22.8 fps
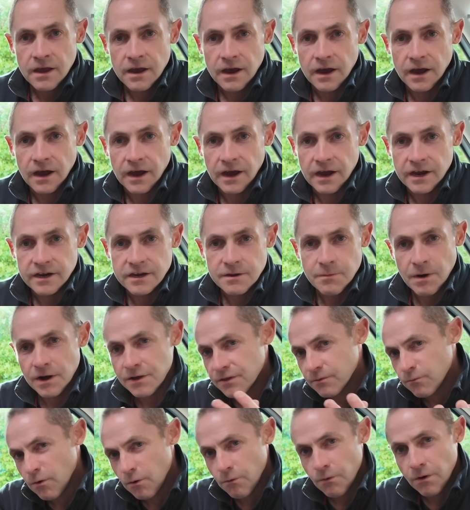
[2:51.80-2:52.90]
And you might
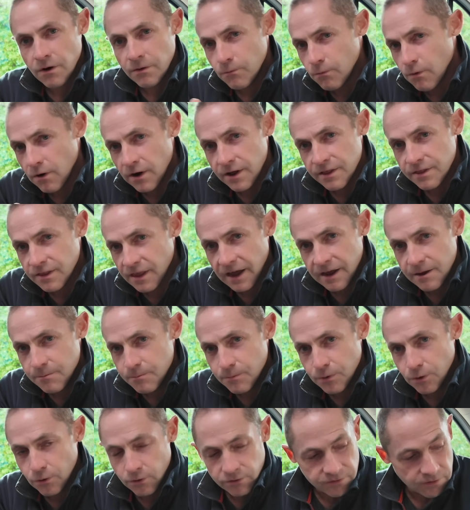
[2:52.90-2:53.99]
think, well, why is that
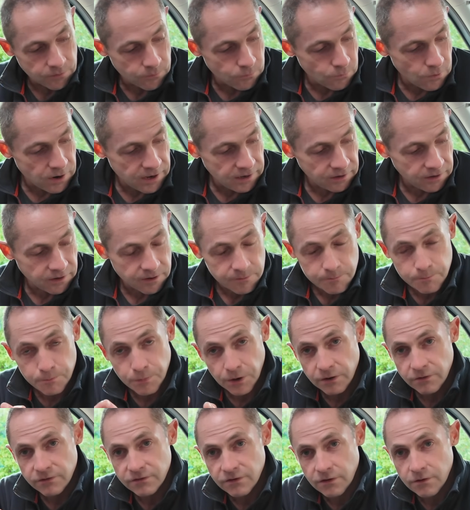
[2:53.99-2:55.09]
important? Well,
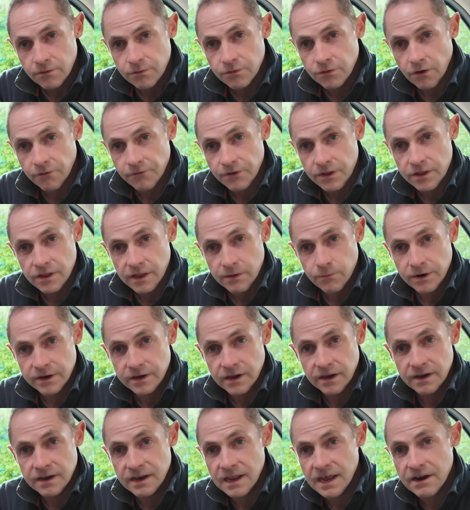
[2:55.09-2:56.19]
Bluetooth, obviously, when
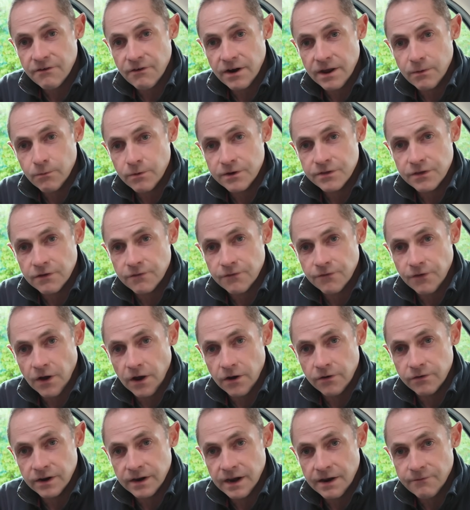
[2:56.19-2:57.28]
you're near it with your
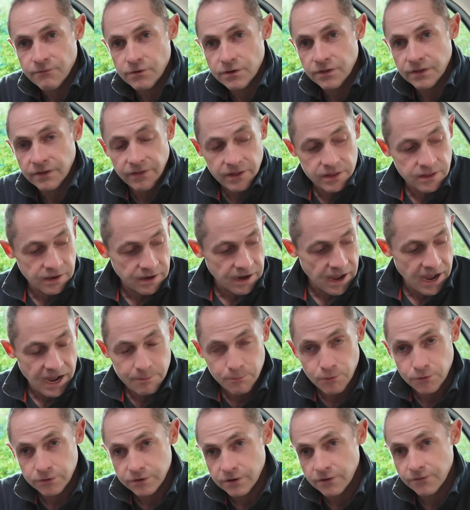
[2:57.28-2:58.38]
phone and everything, there's an
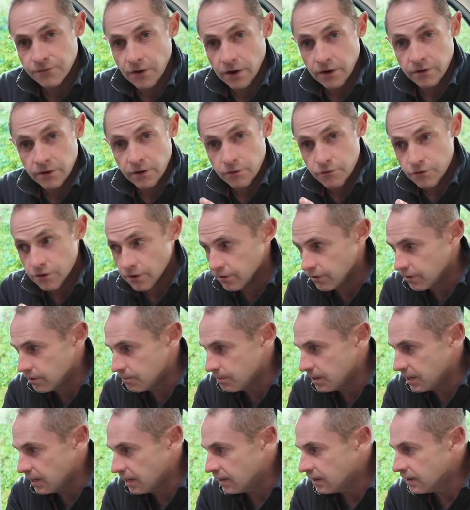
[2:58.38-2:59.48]
app on your phone, I'll show you in a
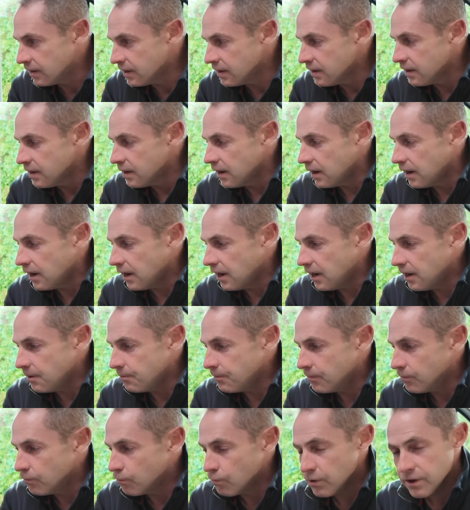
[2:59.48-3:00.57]
minute,
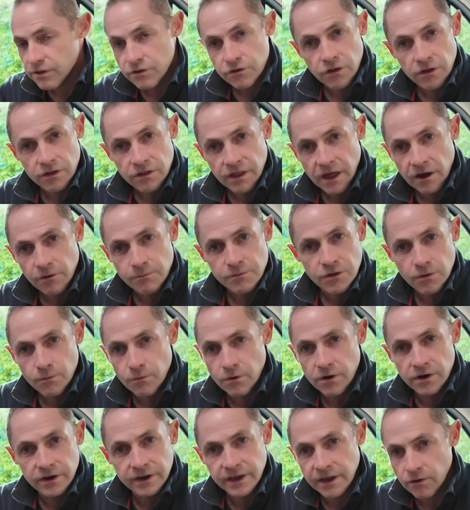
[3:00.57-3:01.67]
which just helps you
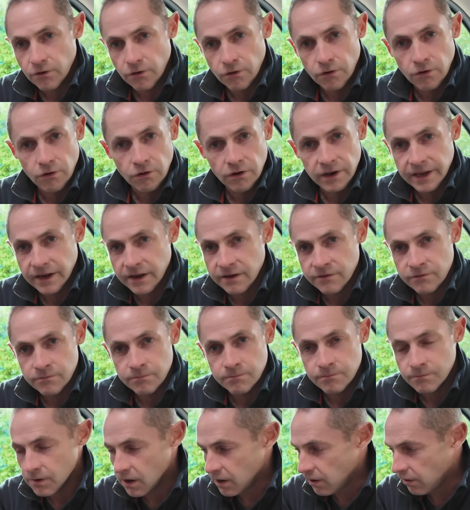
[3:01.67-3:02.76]
work it all. It
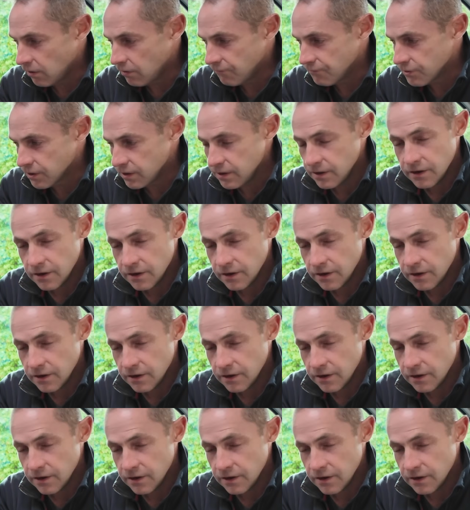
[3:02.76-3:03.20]
can, obviously,